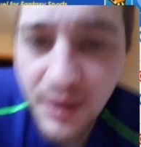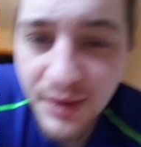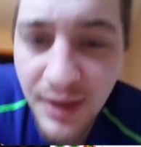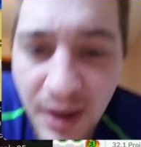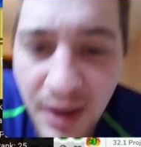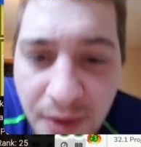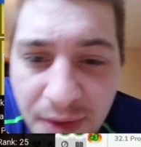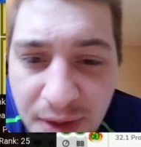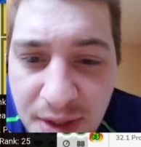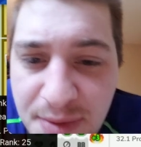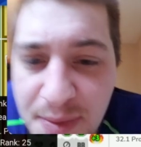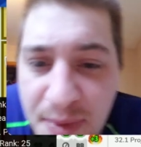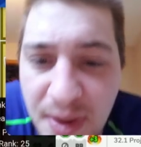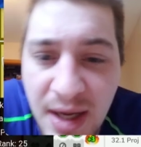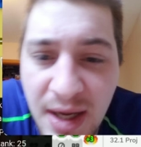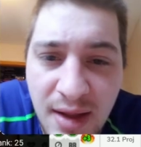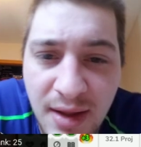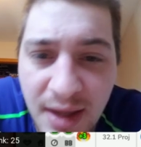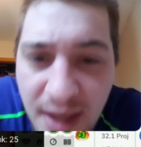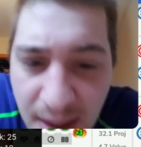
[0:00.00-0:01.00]
Now, this
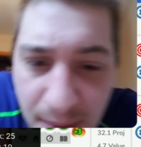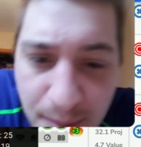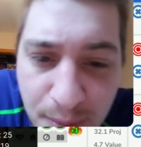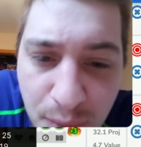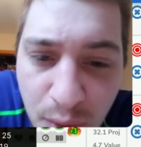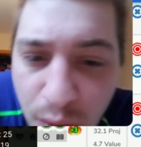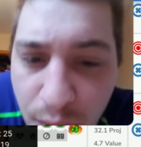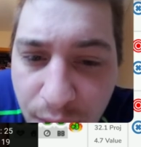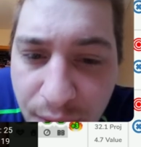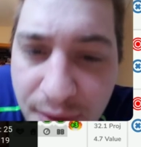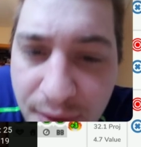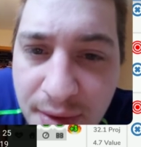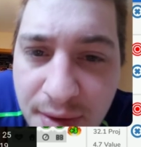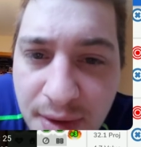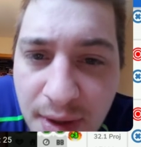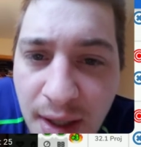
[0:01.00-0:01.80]
play I like on both.